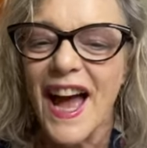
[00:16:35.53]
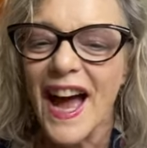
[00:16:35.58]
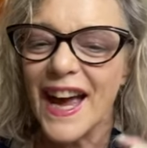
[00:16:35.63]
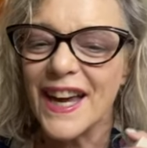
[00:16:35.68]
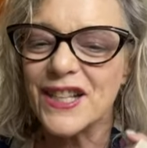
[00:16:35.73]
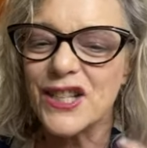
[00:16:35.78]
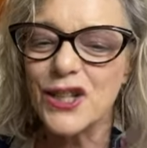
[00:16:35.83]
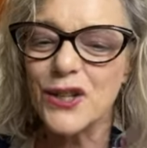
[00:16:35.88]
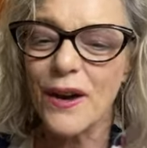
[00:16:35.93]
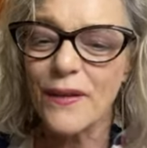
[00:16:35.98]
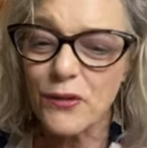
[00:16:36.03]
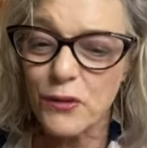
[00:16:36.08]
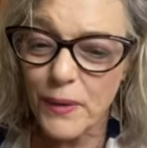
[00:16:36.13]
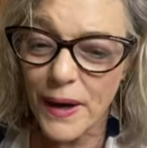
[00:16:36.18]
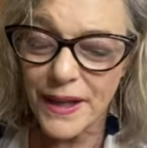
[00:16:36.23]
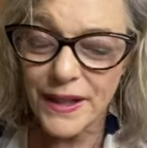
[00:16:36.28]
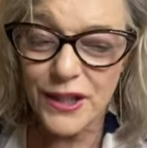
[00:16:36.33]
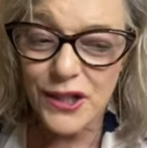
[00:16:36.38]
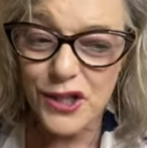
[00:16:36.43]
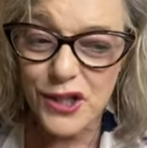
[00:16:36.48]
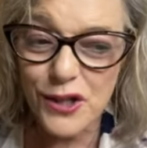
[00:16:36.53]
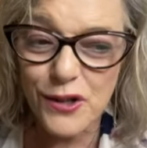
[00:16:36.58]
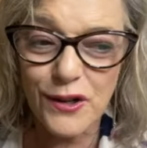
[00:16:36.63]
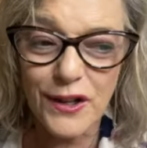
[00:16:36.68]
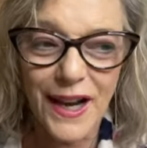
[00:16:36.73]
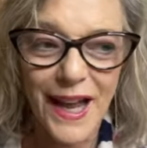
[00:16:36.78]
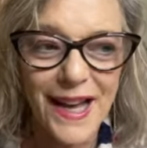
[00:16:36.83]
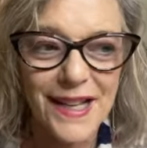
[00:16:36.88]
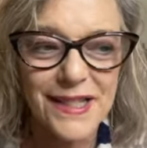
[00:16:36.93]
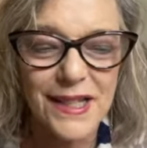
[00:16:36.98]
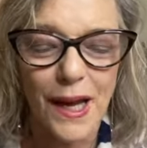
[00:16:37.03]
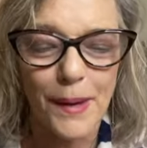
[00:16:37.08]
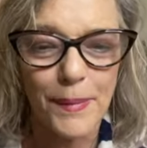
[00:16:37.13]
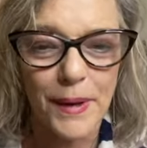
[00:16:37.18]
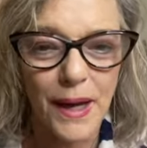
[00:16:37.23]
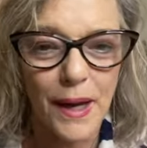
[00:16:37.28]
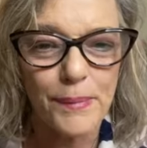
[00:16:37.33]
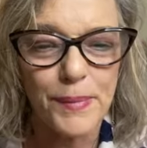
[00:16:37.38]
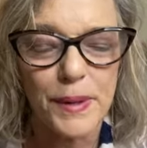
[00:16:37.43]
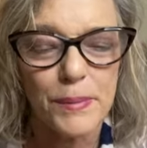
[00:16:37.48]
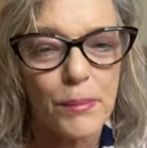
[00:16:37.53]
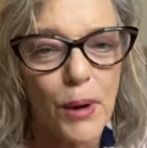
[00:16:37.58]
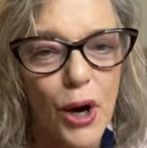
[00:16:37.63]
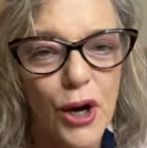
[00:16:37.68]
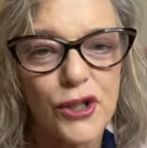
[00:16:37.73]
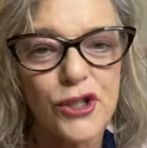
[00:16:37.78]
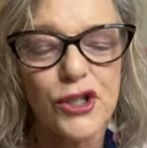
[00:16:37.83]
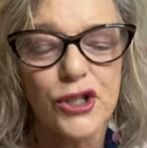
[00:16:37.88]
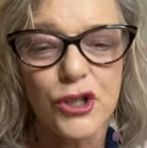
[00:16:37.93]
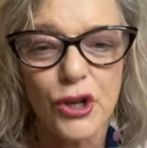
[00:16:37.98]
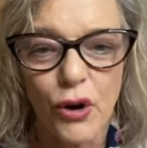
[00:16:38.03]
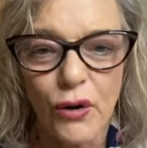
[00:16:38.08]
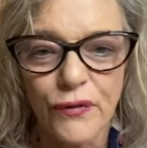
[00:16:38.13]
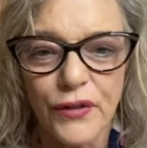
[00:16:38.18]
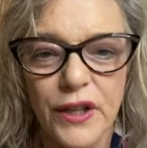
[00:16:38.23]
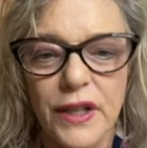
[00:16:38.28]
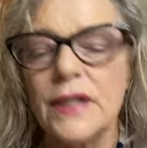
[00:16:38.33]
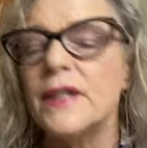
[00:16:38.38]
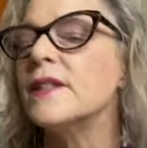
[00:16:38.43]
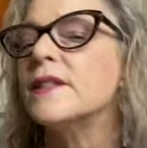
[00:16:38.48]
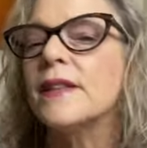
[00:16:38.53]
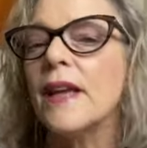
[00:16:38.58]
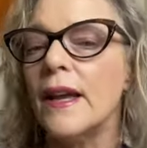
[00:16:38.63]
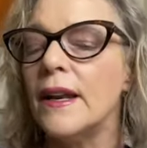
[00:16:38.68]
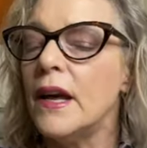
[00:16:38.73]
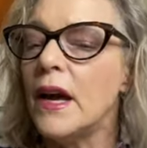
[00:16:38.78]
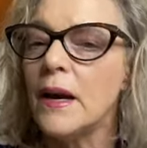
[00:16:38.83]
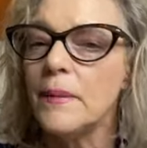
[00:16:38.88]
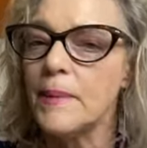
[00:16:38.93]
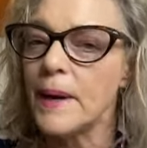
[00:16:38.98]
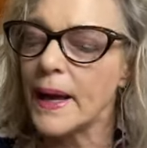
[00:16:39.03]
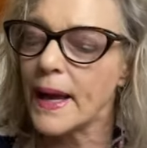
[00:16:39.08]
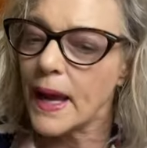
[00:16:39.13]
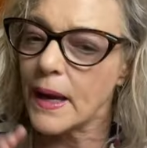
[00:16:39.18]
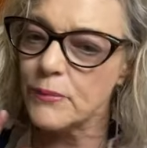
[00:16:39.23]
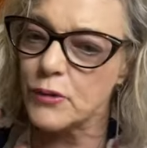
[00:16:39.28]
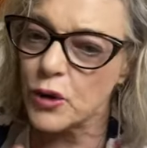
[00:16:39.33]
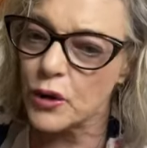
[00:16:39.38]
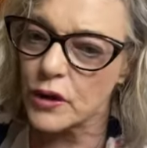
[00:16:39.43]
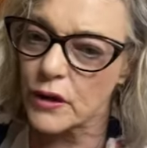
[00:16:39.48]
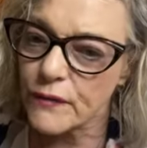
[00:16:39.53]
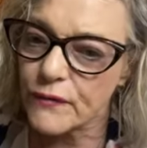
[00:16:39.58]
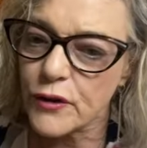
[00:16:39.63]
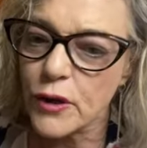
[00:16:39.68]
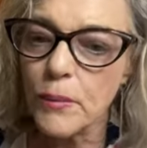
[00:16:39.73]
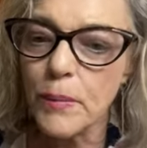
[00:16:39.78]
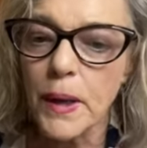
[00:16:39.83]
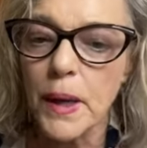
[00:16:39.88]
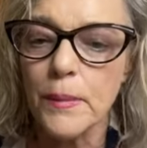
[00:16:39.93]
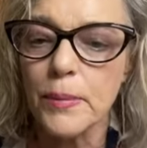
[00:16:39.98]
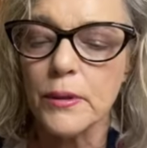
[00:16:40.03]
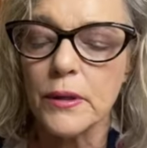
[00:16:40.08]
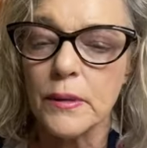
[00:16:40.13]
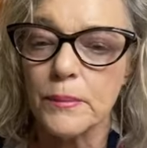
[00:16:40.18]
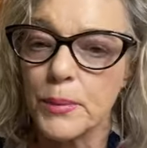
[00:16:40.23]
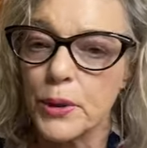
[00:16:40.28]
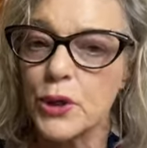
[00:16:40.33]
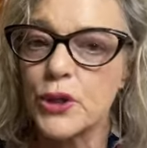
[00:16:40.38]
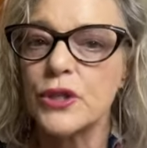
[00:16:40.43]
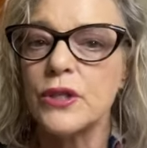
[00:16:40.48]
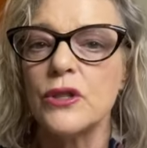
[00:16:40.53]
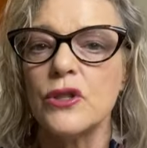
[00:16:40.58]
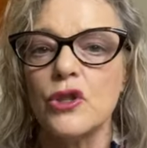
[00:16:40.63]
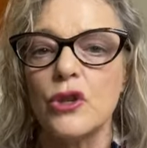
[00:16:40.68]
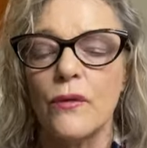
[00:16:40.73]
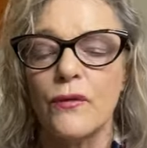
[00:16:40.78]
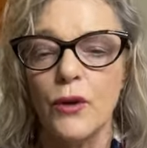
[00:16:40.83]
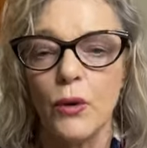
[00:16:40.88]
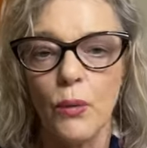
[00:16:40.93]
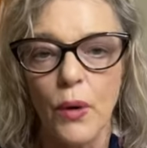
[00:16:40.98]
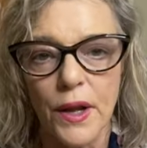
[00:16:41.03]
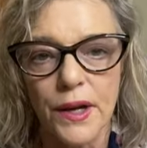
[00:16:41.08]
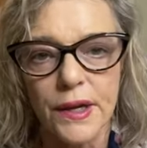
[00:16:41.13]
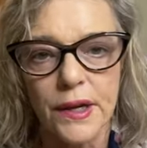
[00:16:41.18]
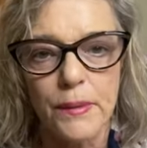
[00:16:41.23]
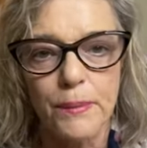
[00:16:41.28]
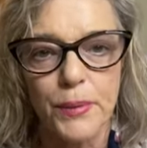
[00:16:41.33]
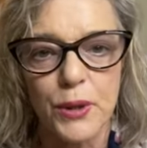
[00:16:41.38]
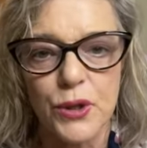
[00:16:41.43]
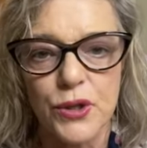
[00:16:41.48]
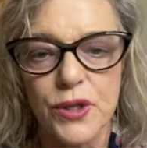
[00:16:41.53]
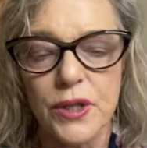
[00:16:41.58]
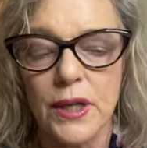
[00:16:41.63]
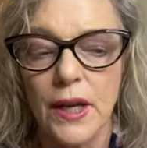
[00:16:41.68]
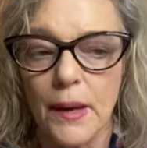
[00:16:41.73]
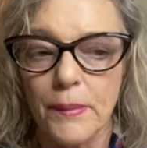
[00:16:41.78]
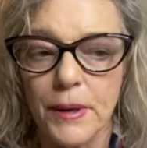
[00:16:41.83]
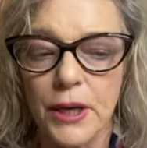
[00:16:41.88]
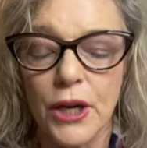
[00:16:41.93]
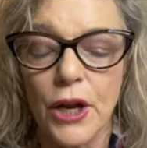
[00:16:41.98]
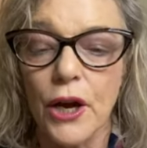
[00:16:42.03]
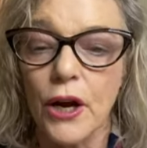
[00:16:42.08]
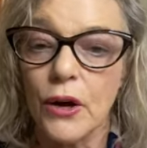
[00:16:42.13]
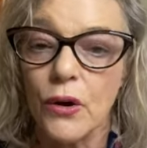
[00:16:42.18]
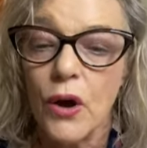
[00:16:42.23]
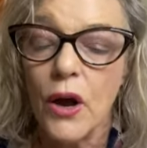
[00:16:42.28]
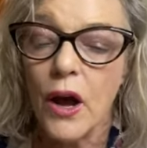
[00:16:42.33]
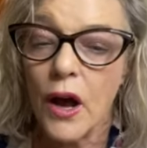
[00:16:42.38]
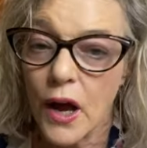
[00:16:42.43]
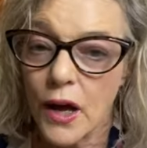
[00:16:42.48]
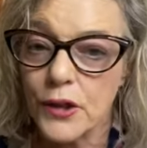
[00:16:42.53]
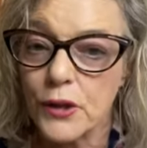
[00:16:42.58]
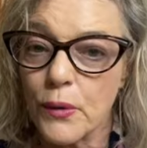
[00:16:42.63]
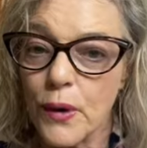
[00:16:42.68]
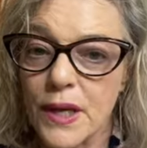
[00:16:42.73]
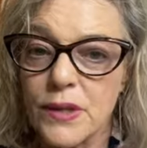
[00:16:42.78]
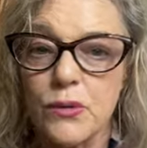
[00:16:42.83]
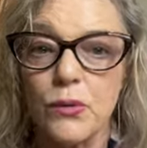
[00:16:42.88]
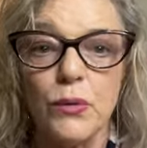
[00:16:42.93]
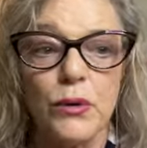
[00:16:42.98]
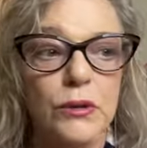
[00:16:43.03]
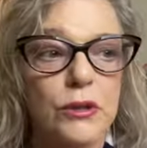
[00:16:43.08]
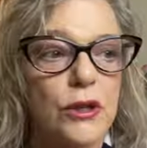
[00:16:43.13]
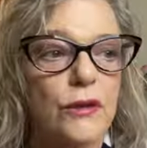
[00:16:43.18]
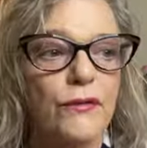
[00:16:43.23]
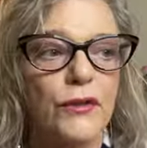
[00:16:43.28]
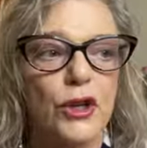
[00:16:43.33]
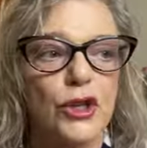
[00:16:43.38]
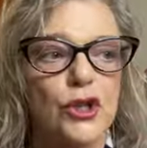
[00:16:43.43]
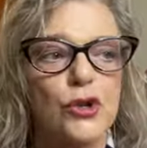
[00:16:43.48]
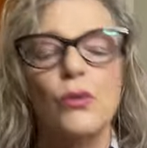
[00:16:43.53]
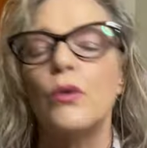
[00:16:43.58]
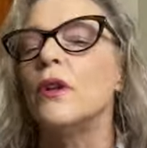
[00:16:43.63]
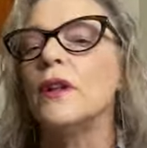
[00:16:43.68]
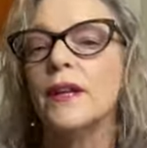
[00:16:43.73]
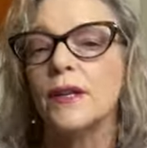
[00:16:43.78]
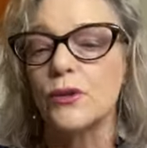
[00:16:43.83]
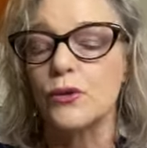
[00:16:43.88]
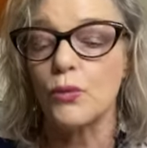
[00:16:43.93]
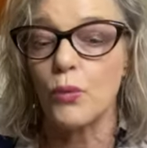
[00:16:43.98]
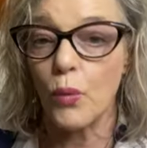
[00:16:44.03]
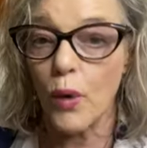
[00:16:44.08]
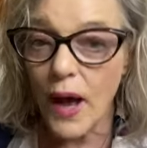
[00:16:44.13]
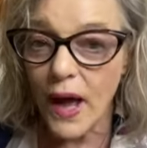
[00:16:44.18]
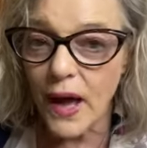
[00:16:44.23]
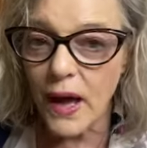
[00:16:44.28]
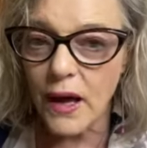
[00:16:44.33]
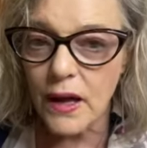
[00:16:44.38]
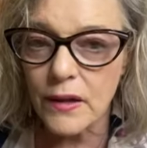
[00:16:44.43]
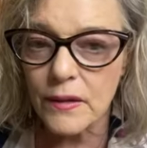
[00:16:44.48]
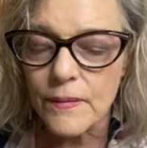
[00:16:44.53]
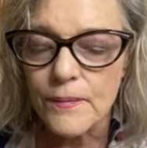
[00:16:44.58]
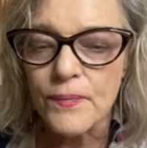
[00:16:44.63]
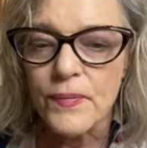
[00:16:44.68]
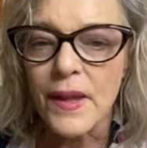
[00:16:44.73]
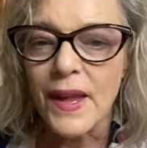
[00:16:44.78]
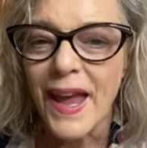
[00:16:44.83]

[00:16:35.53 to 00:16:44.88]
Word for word: I do have a Reiki 2 class coming up in March. Don't forget to sign up. I am doing a few people in person, so if you want it in person, let me know. Otherwise, we will do virtual as well.